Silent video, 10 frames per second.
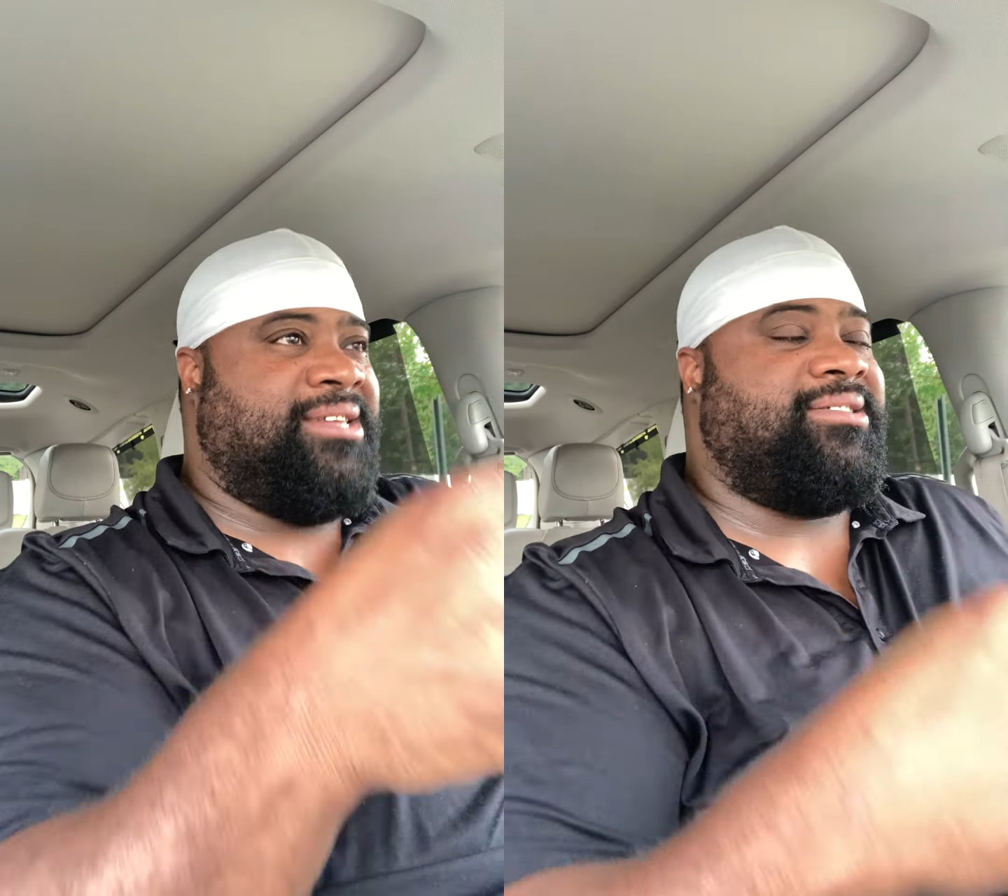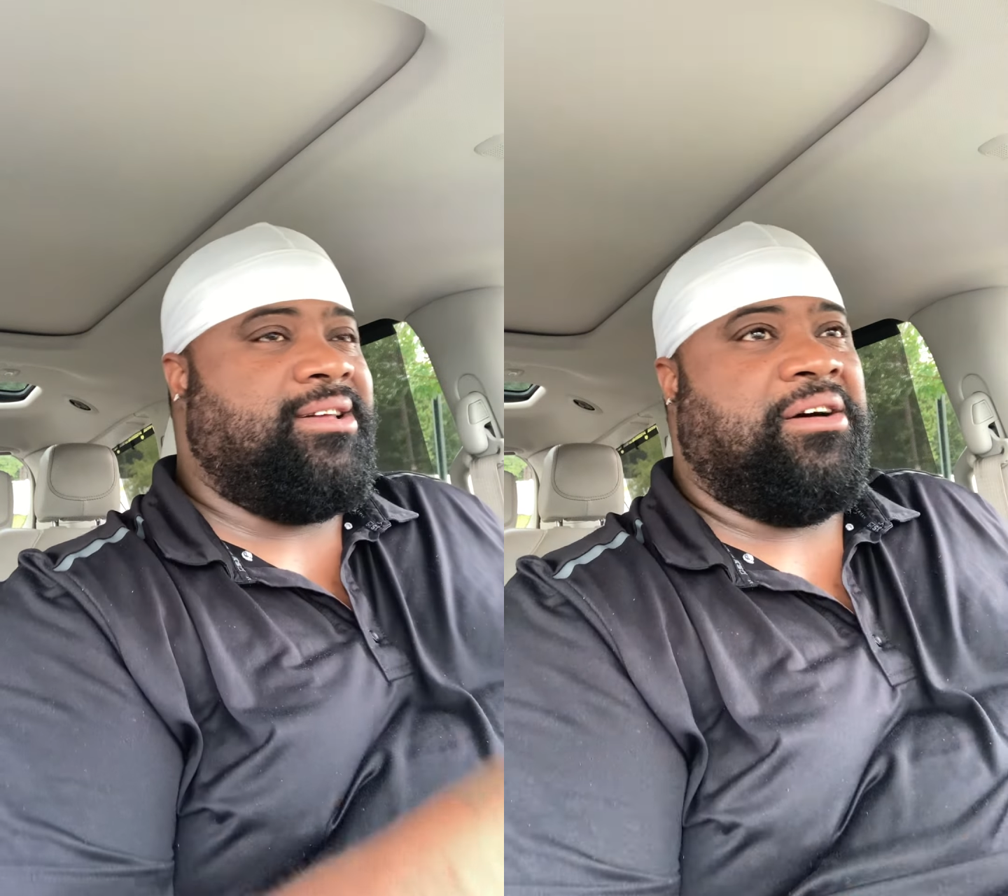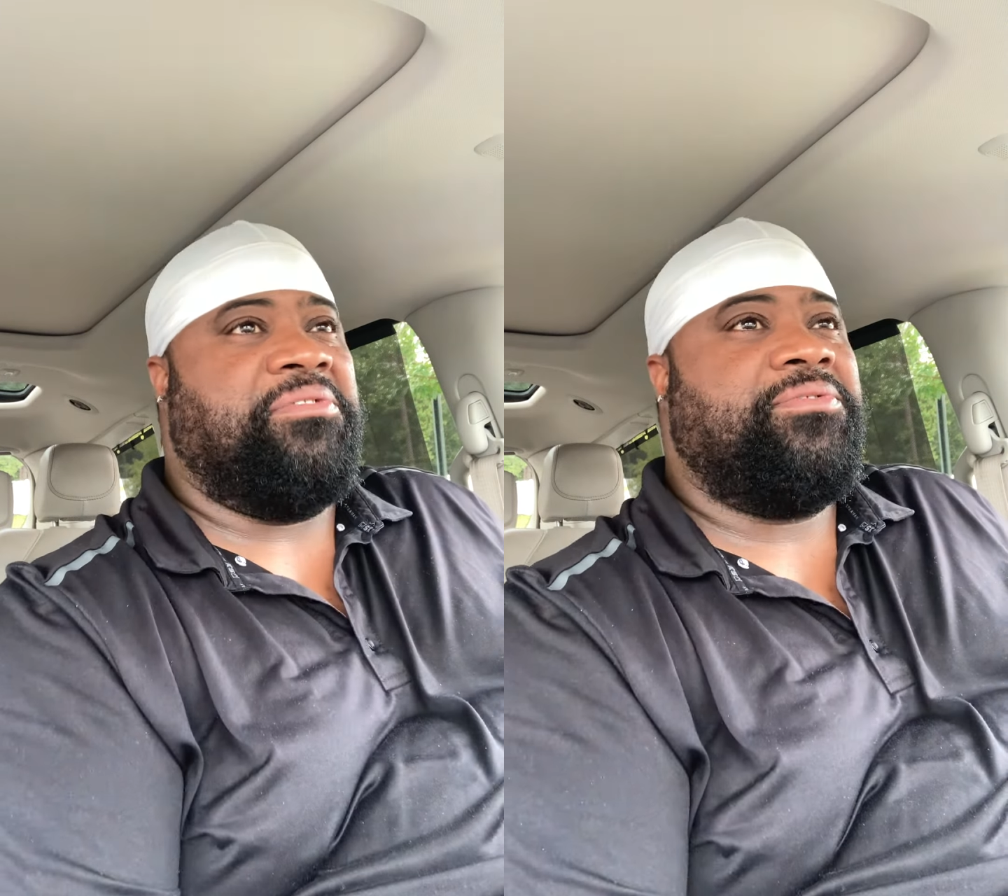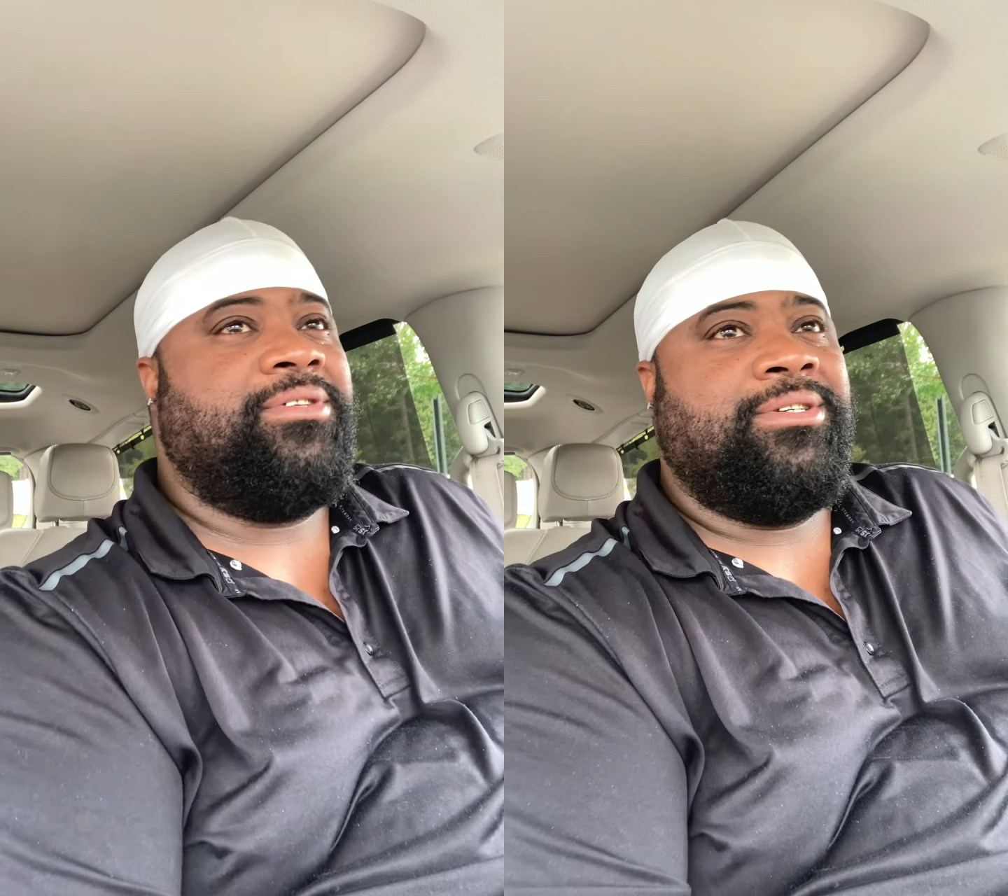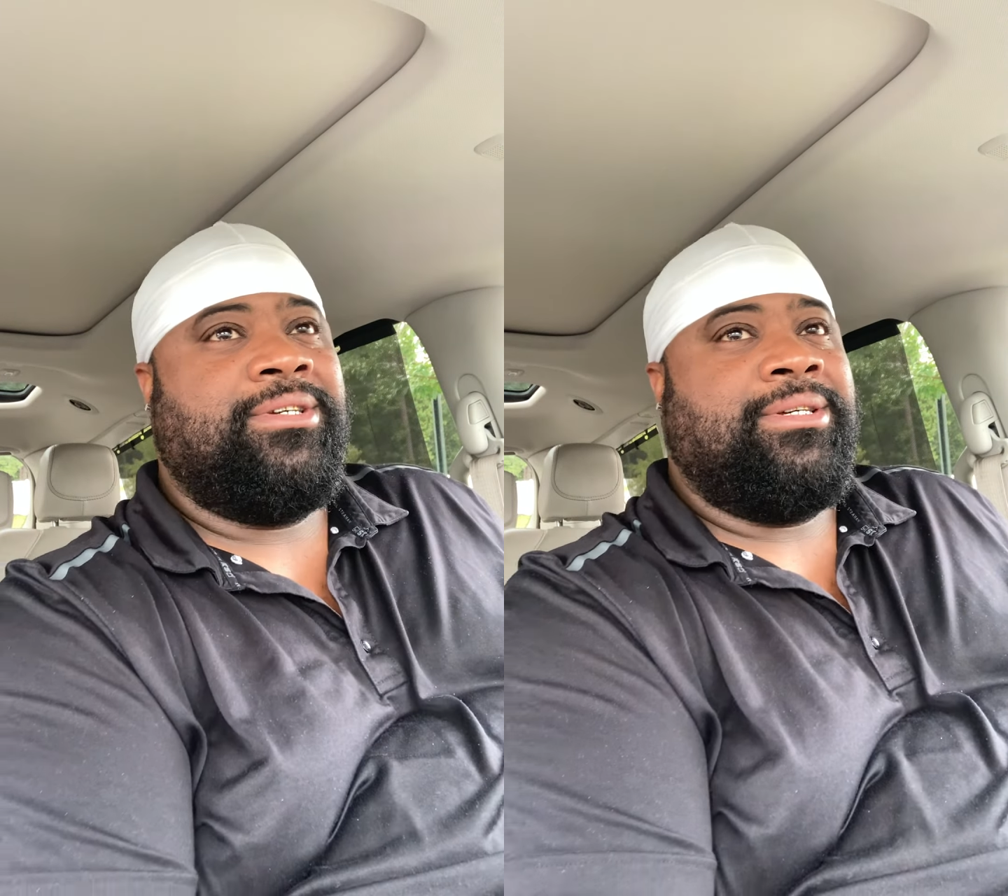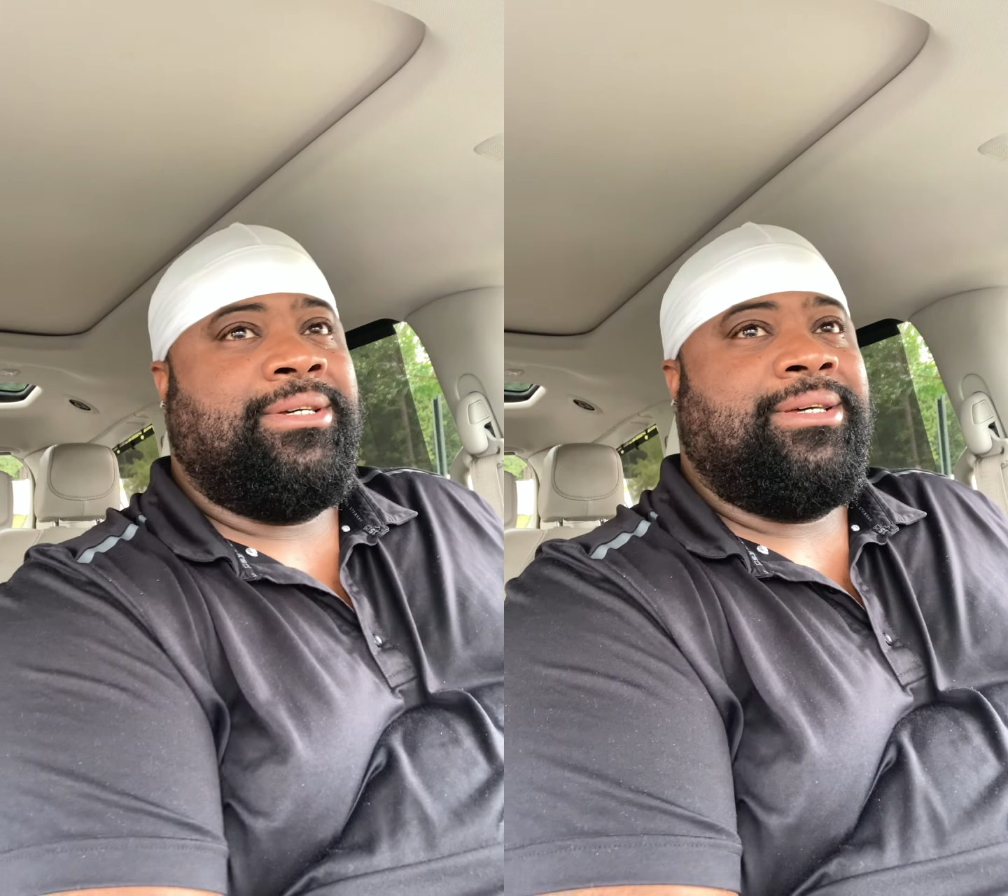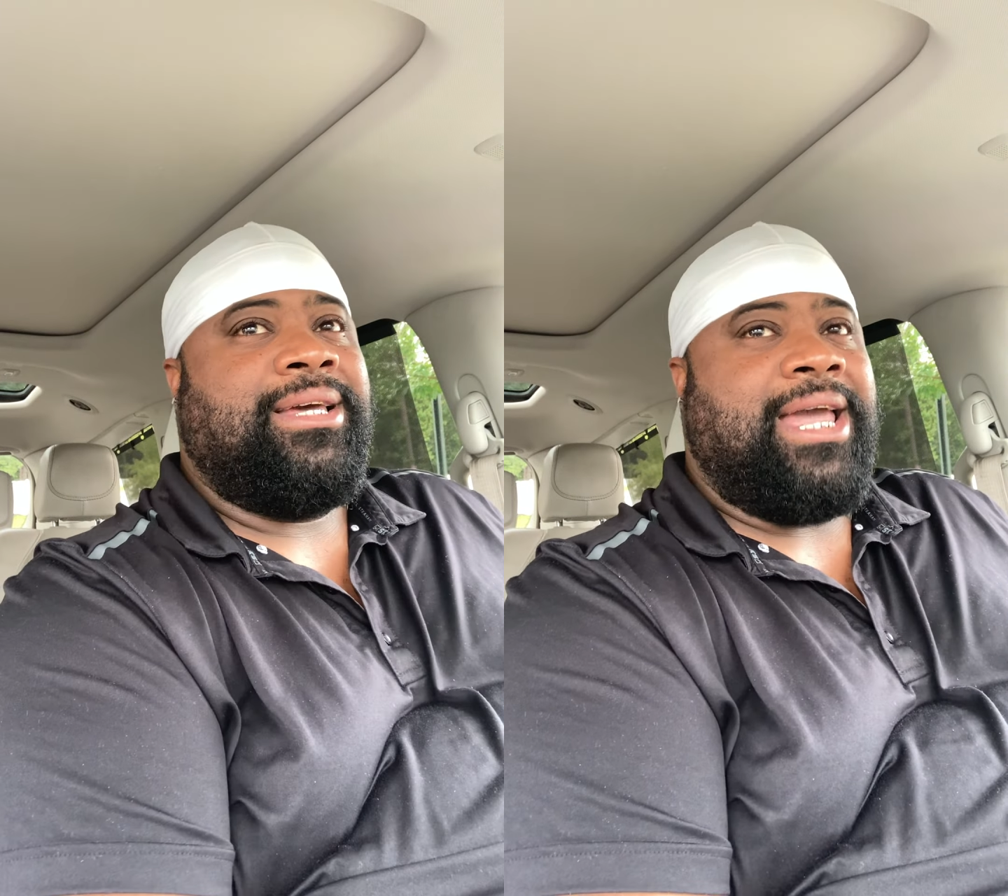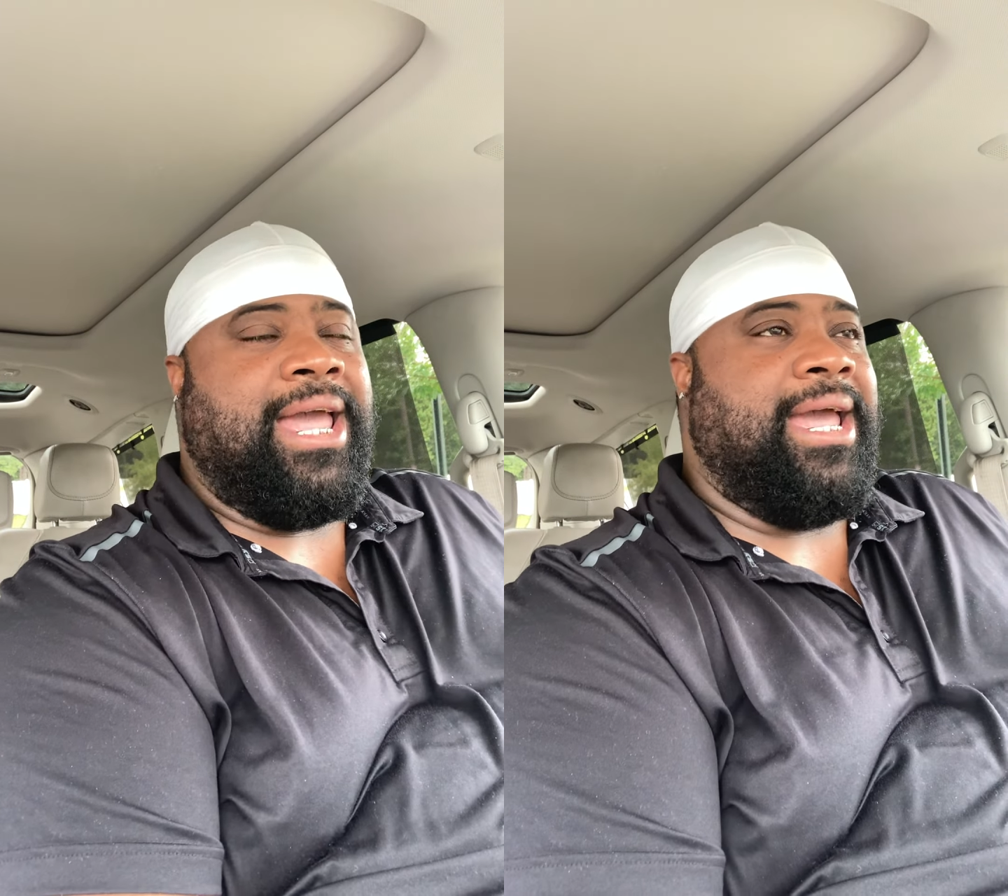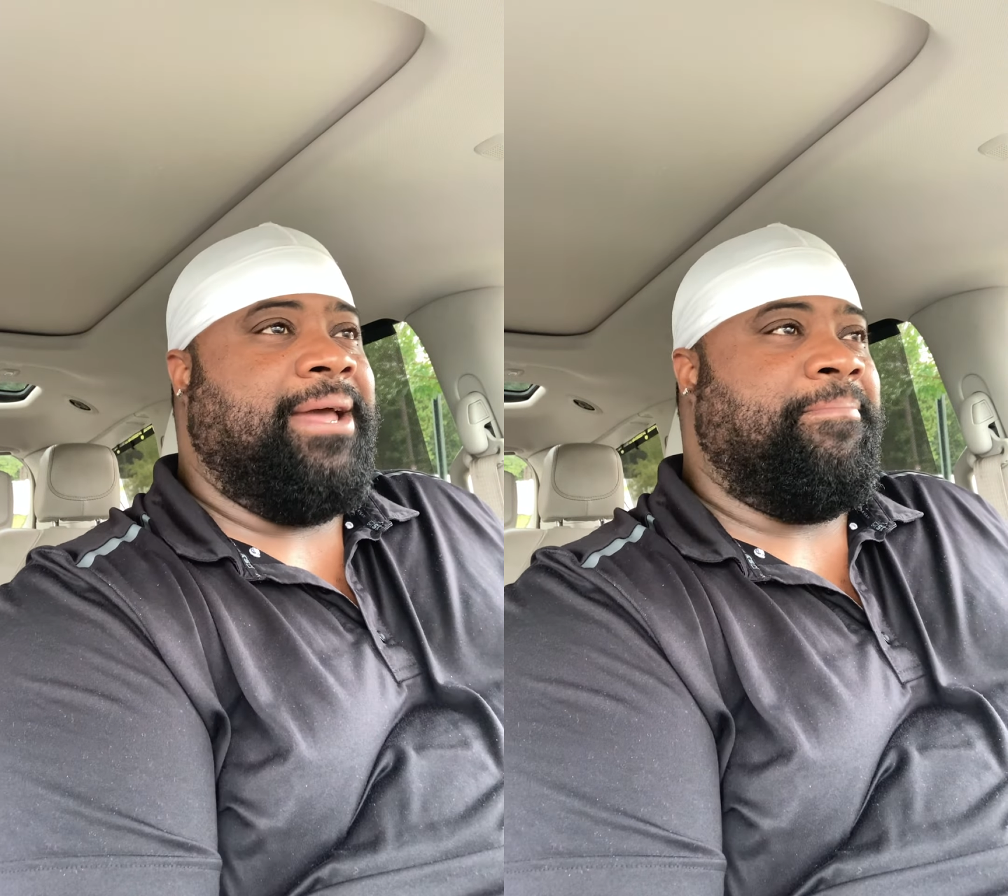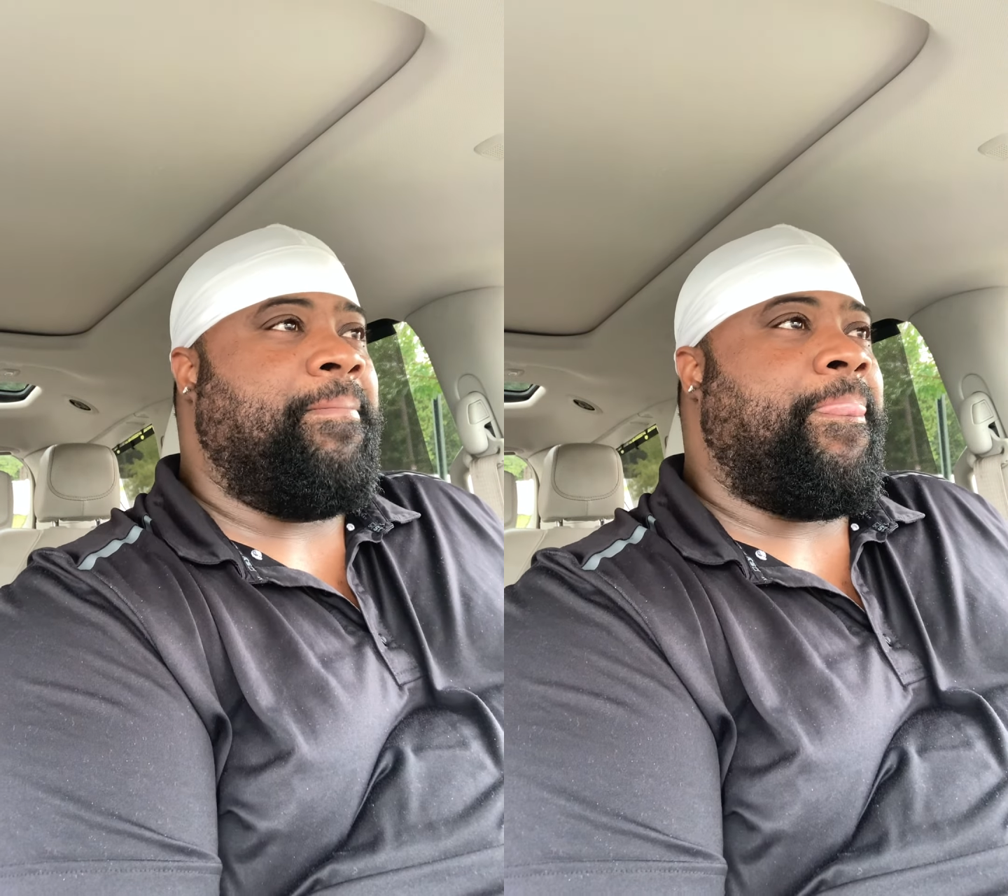stuff,
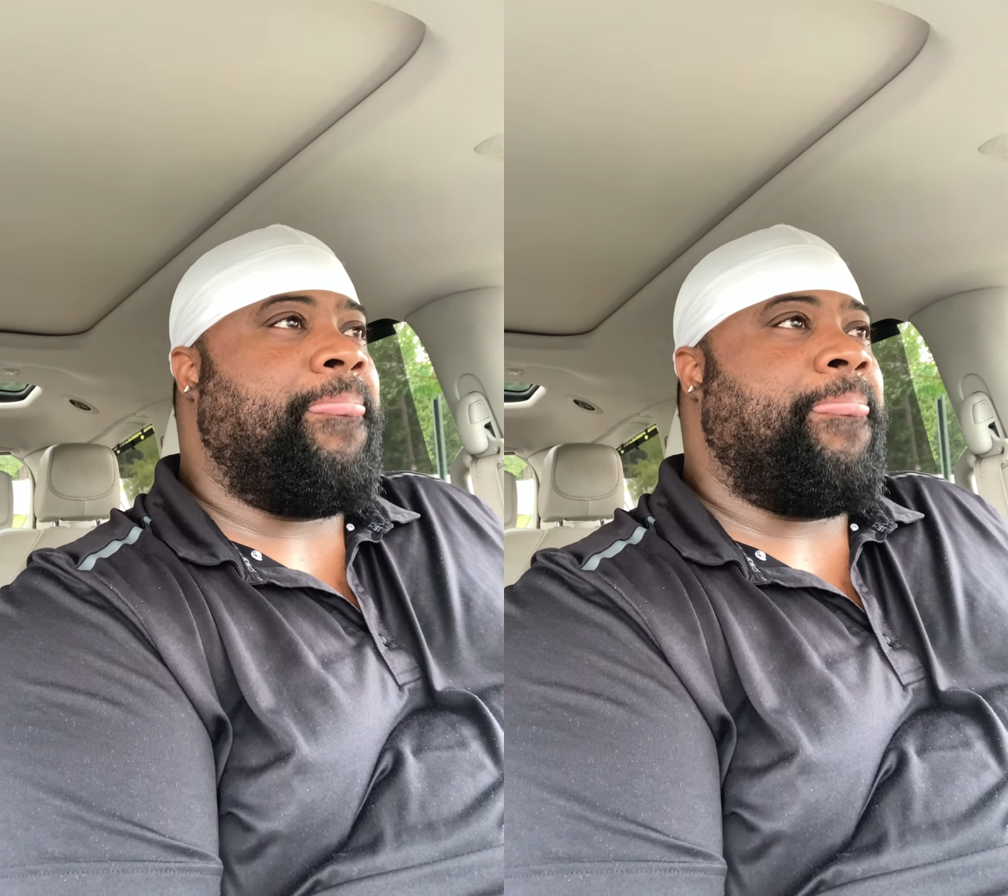and